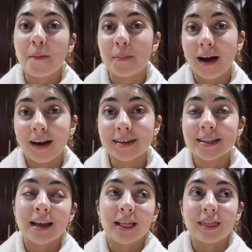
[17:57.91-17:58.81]

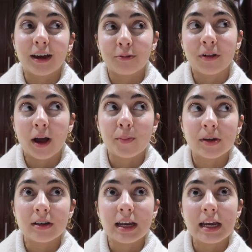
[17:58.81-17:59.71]
but that will
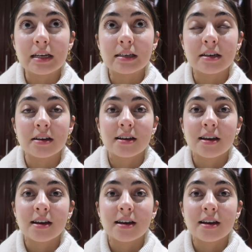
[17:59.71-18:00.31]
happen in